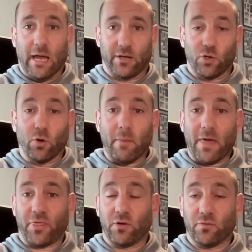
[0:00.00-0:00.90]
and your
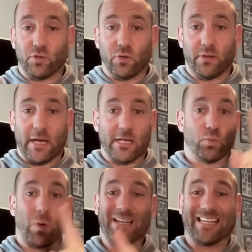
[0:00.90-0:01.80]
method of doing that
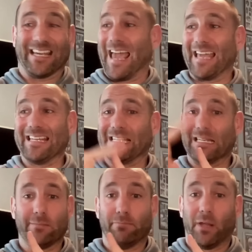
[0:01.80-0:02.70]
is waiting
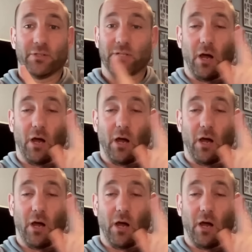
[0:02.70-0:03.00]
18 months